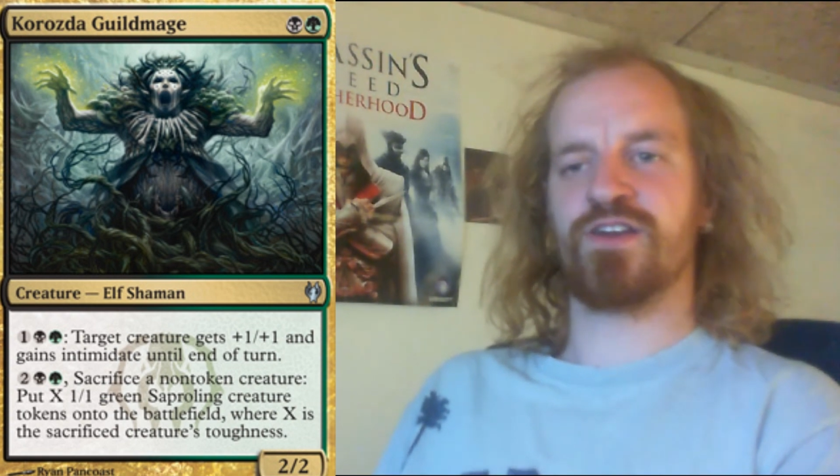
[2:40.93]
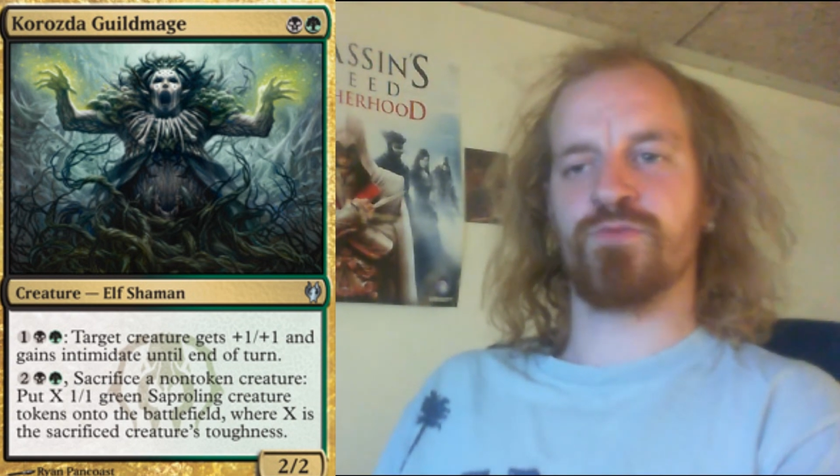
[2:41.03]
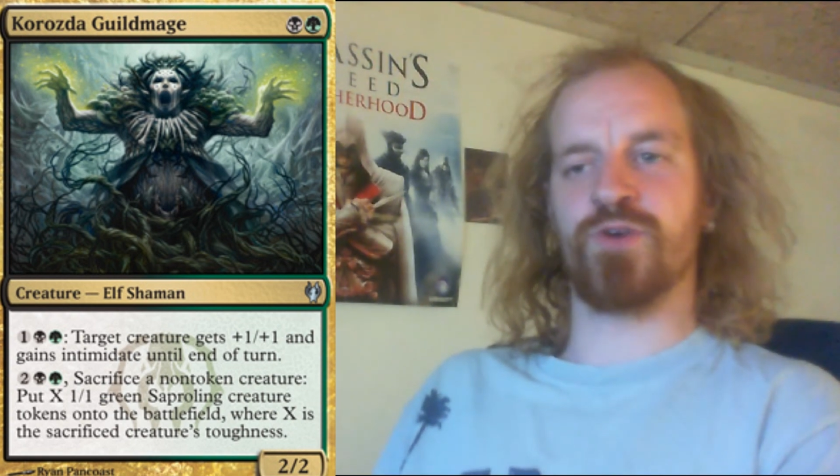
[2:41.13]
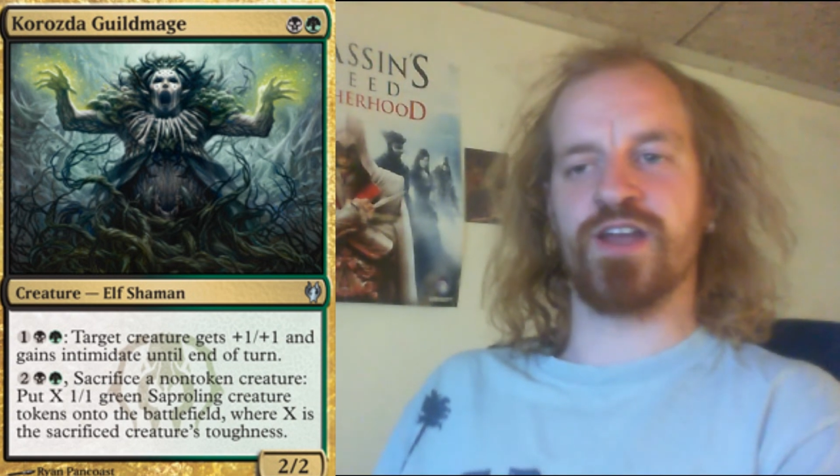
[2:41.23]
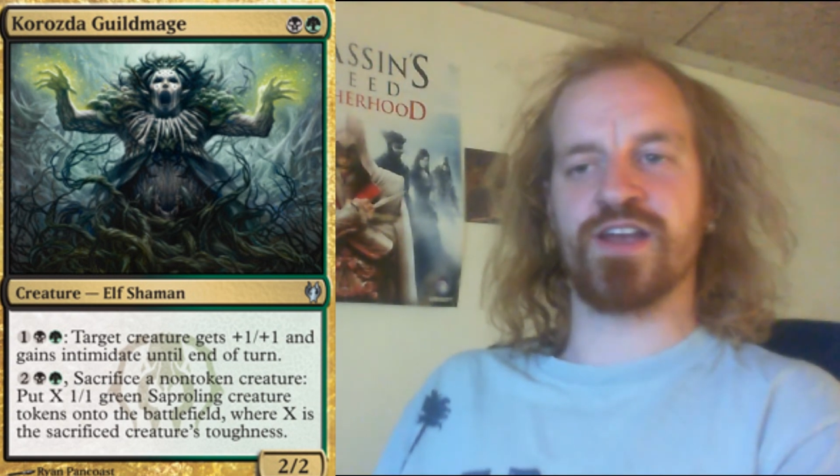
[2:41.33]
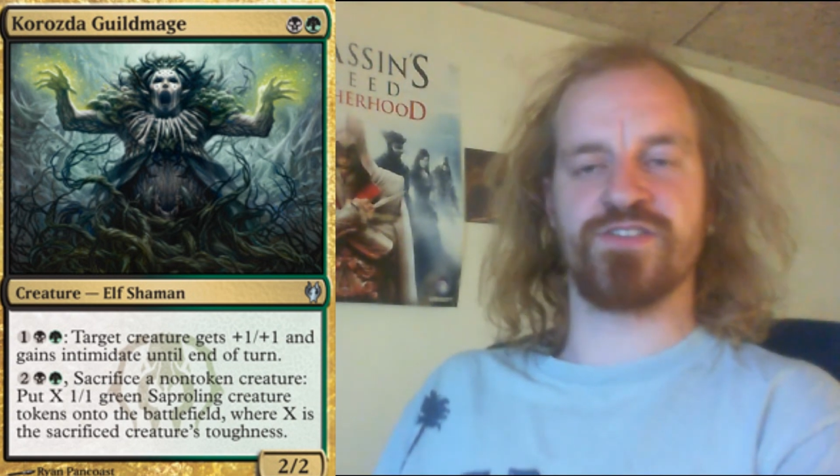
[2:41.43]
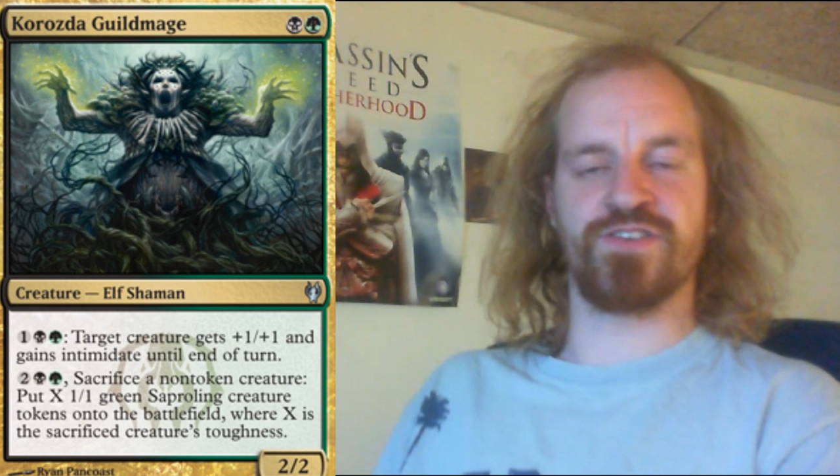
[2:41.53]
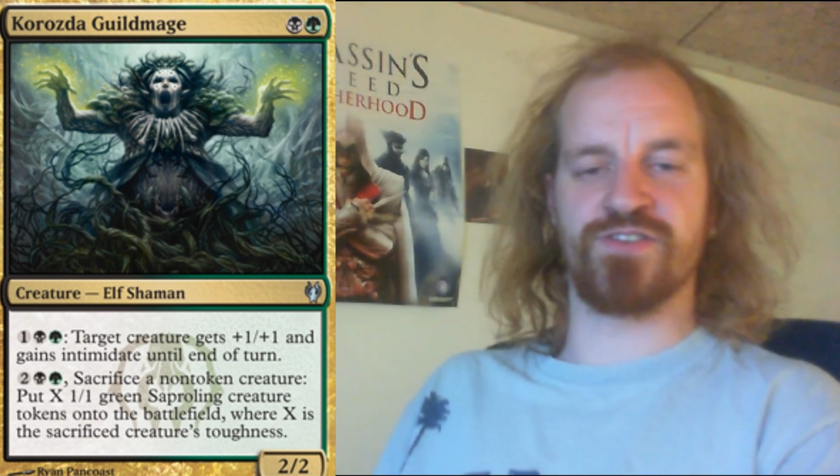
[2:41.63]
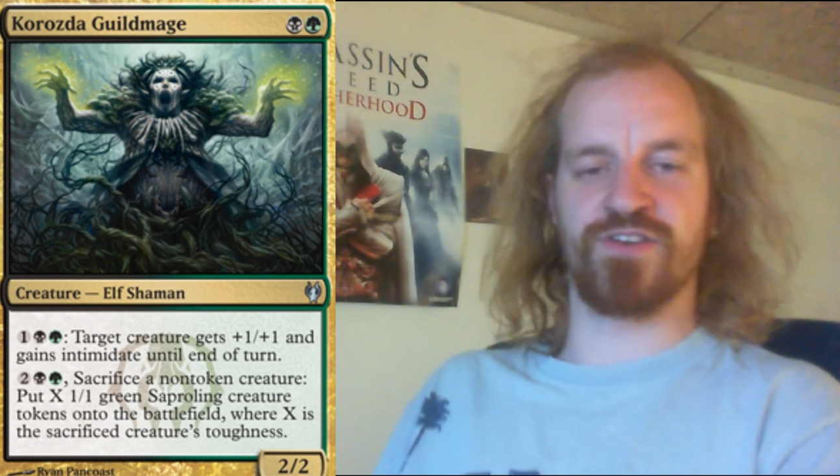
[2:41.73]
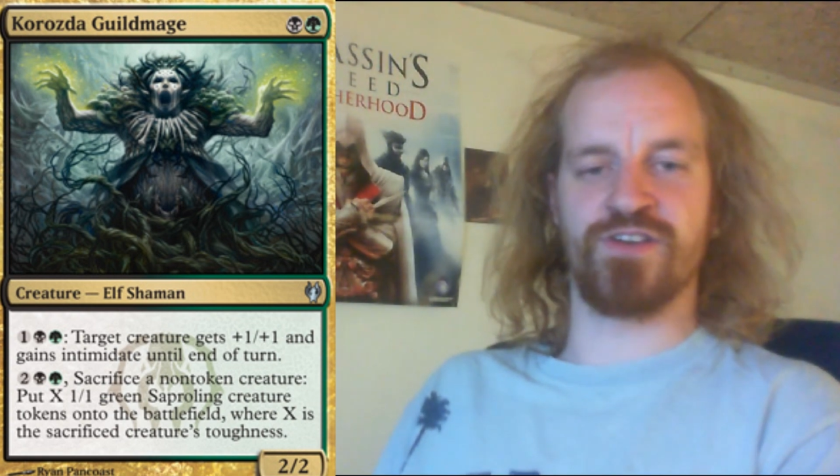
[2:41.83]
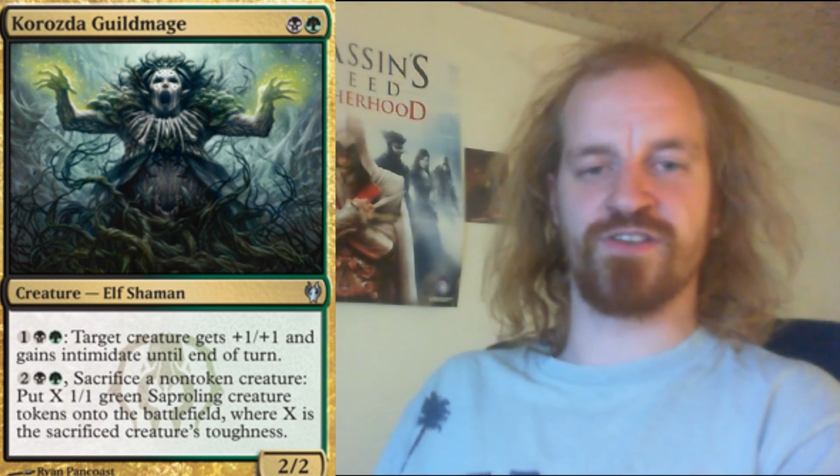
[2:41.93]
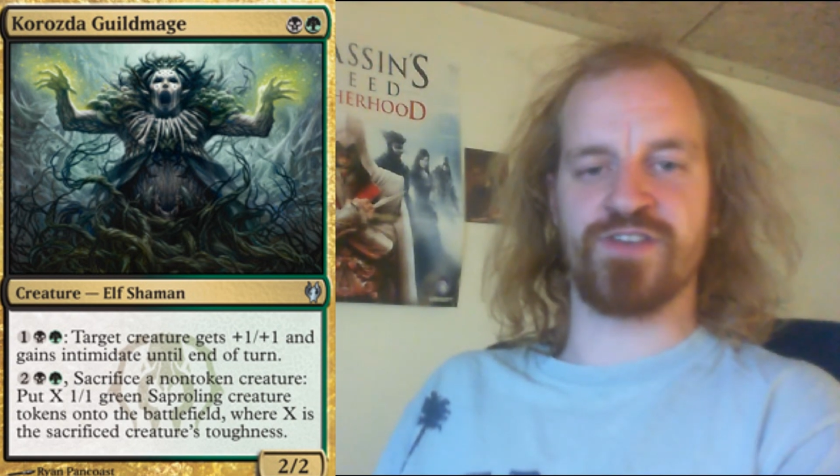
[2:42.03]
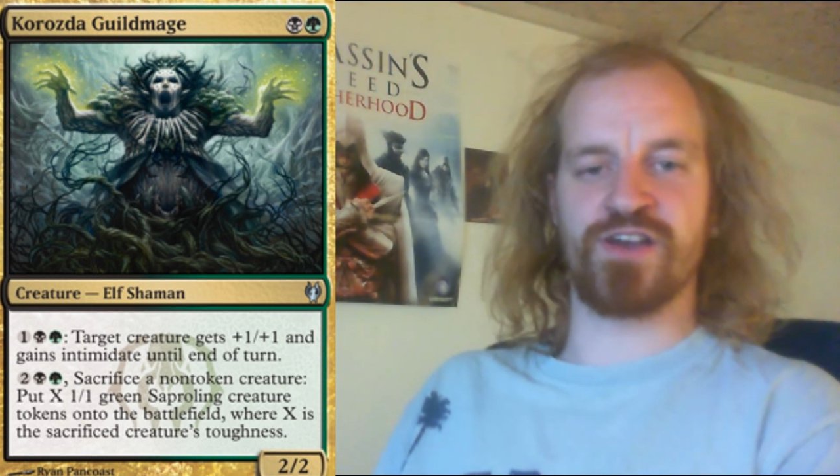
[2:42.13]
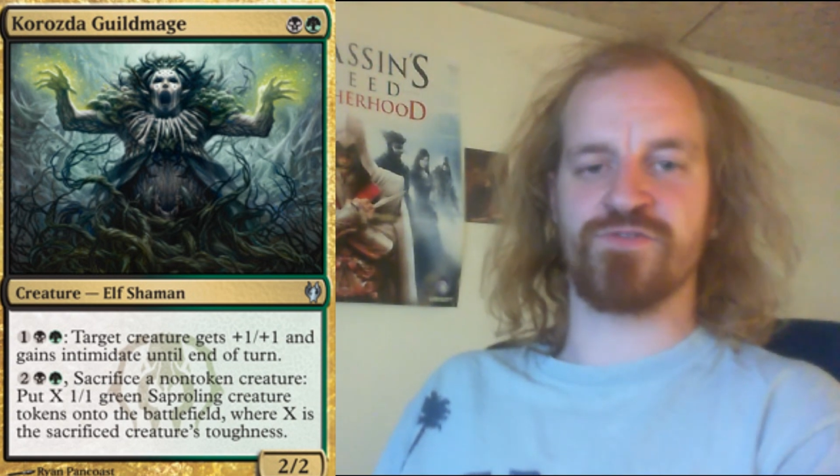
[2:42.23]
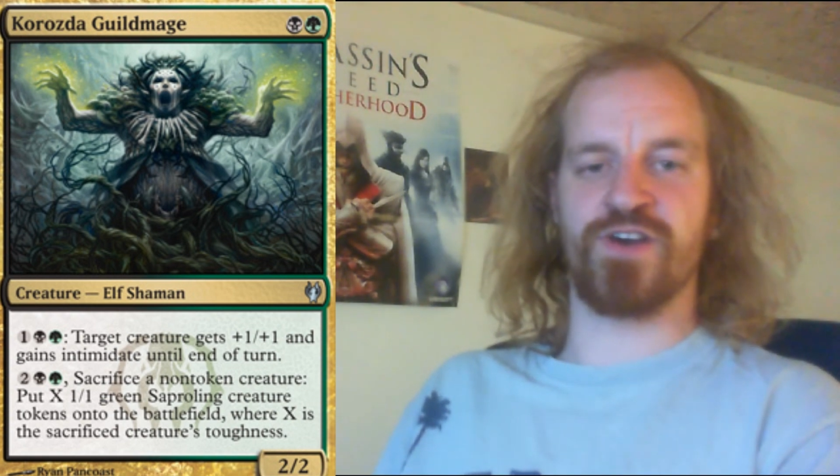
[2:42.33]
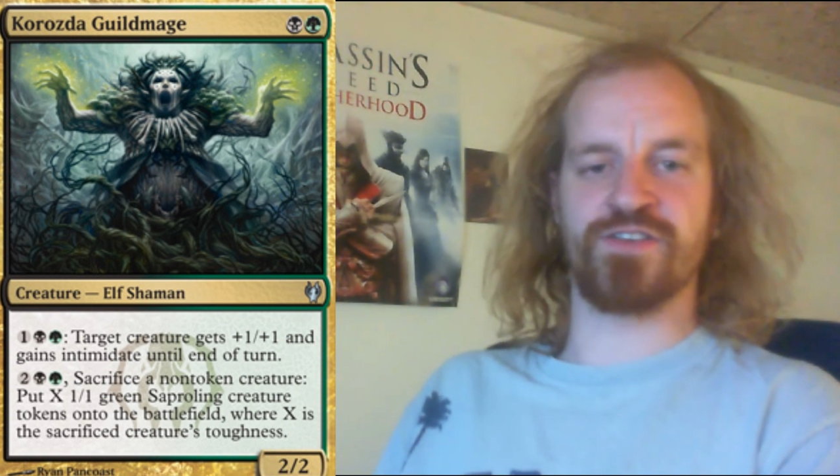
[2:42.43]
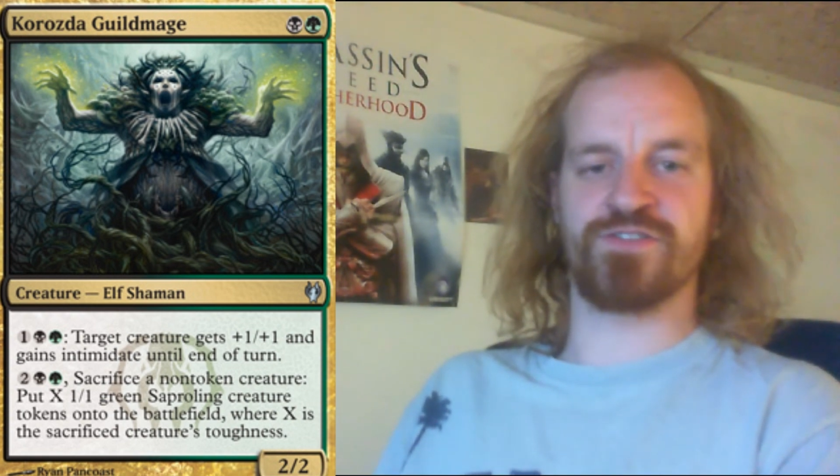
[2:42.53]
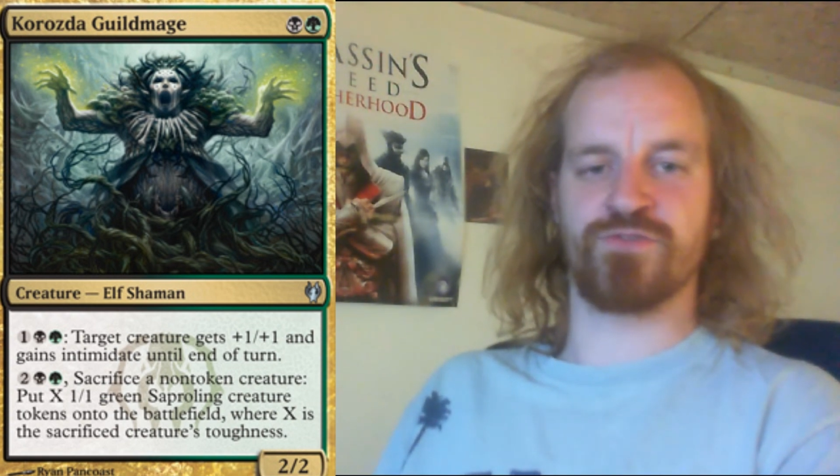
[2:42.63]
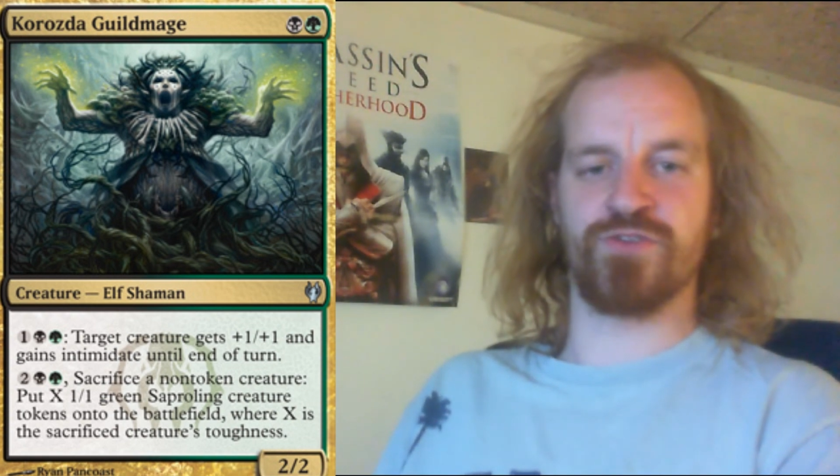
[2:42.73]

where X is the sacrificed